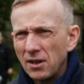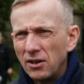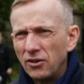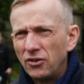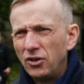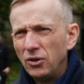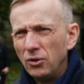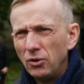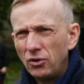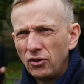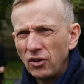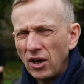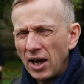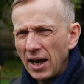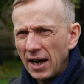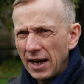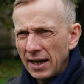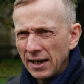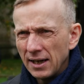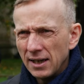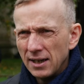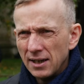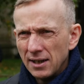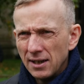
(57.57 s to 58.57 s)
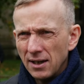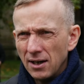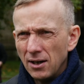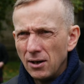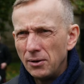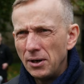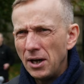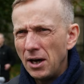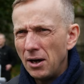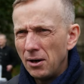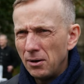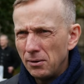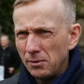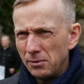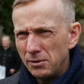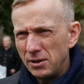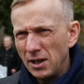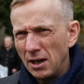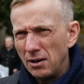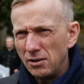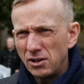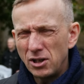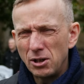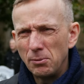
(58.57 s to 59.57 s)
to saying, oh no, you
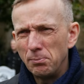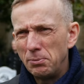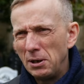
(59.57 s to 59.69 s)
know, some